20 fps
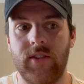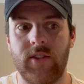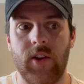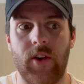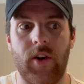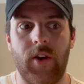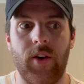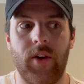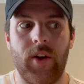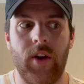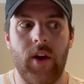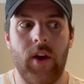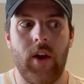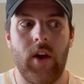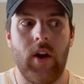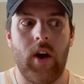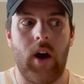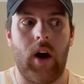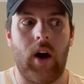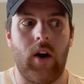So
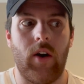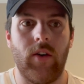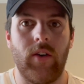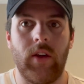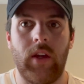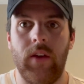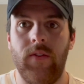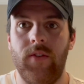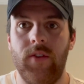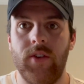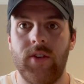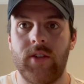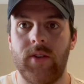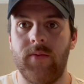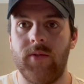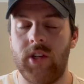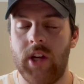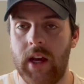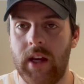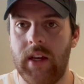I'll give you
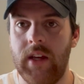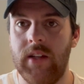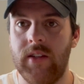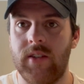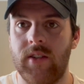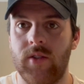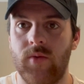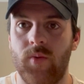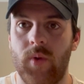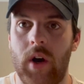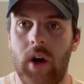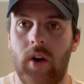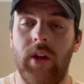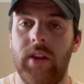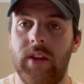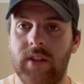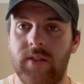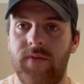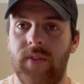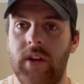some check-ins as well in
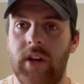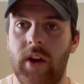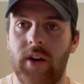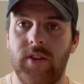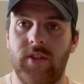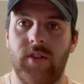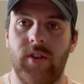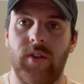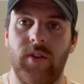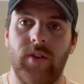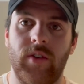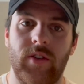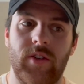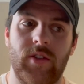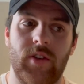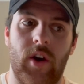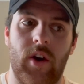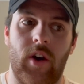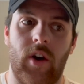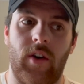this video too,
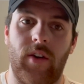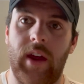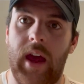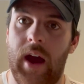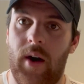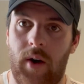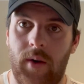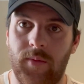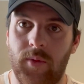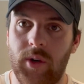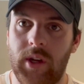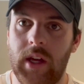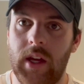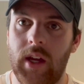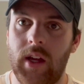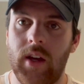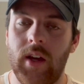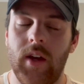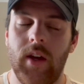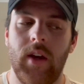so on how I'm
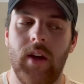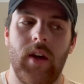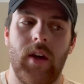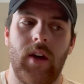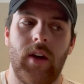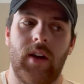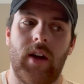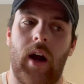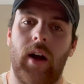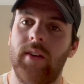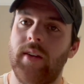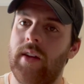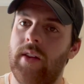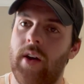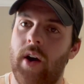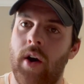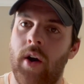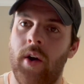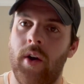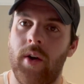looking. Currently
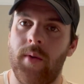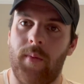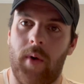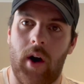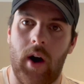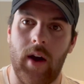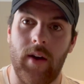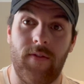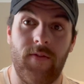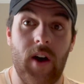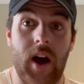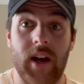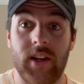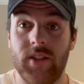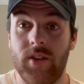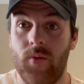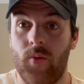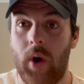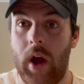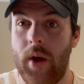though, my
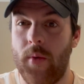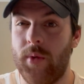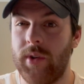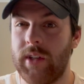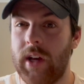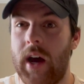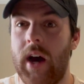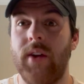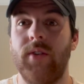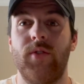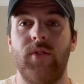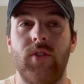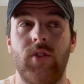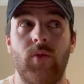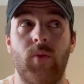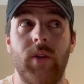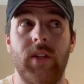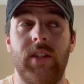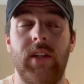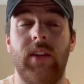fasted weight was
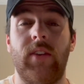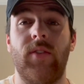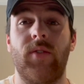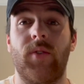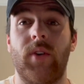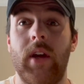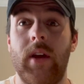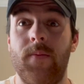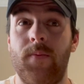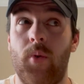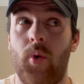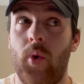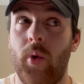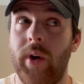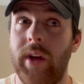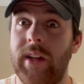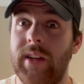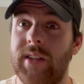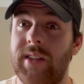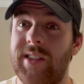
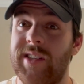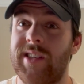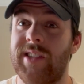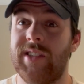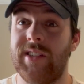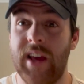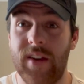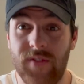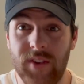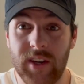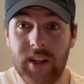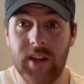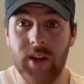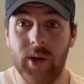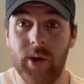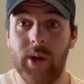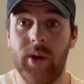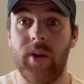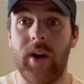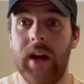123.7
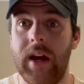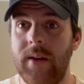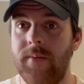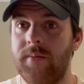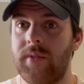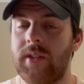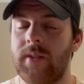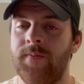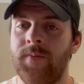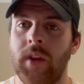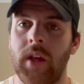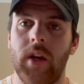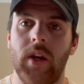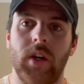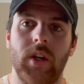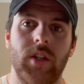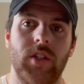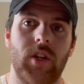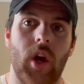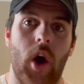kilograms.
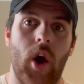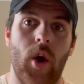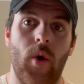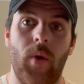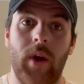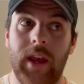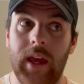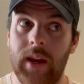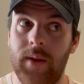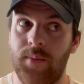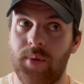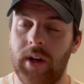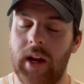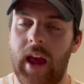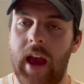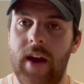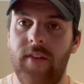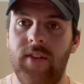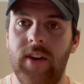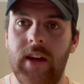So we're getting pretty
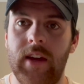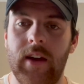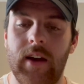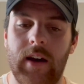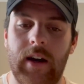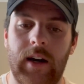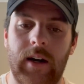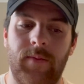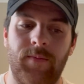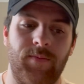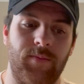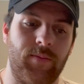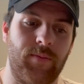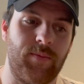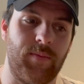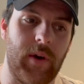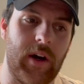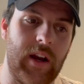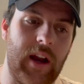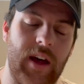heavy,
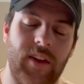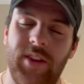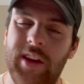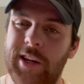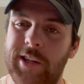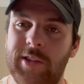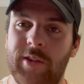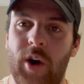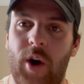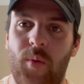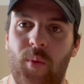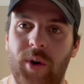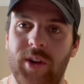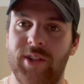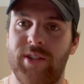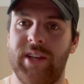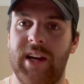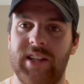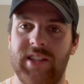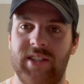but I think Scott
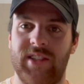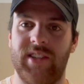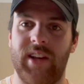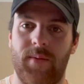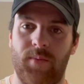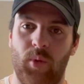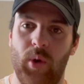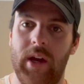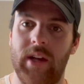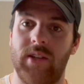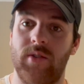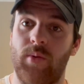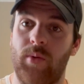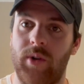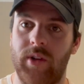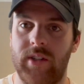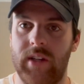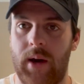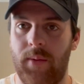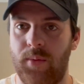wants us somewhere
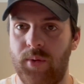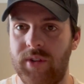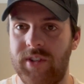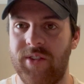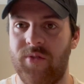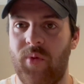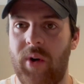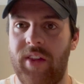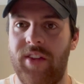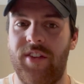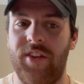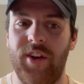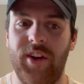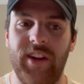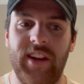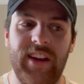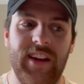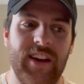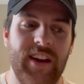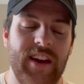towards upwards of
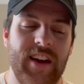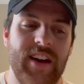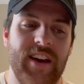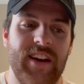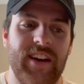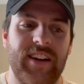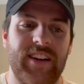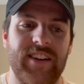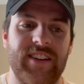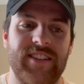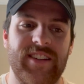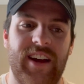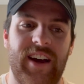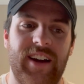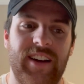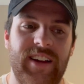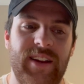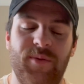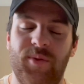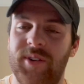130 because
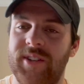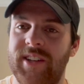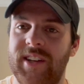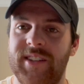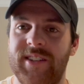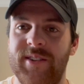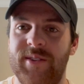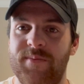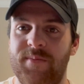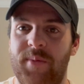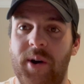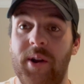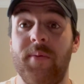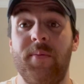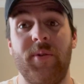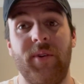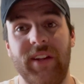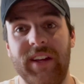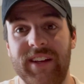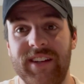he wants us to do
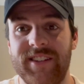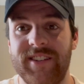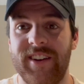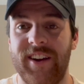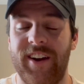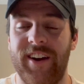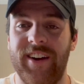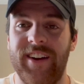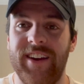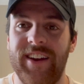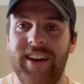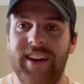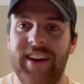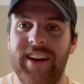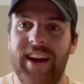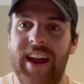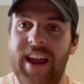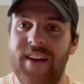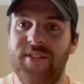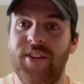bodybuilding. So
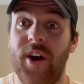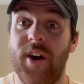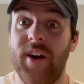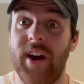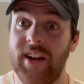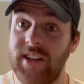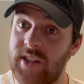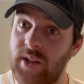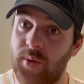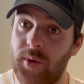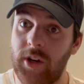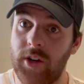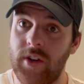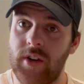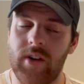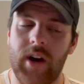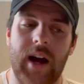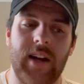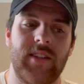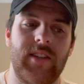even though I still want to do
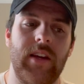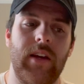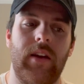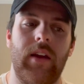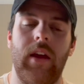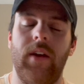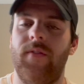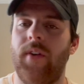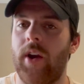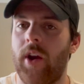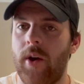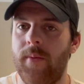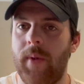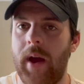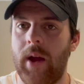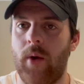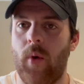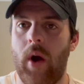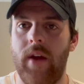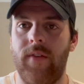classic, if I don't
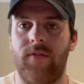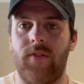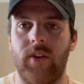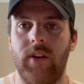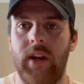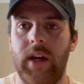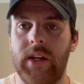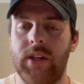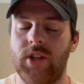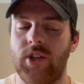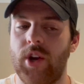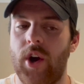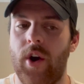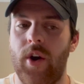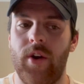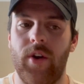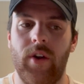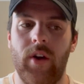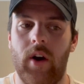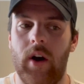make weight for it next
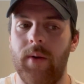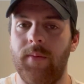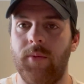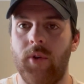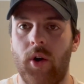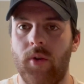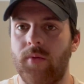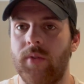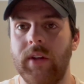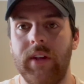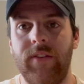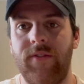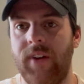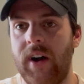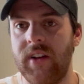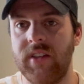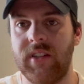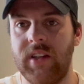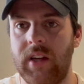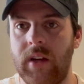show, I'm not really
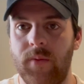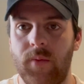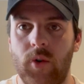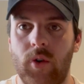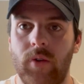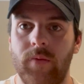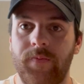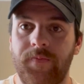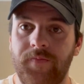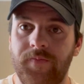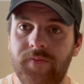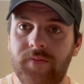fussed anymore.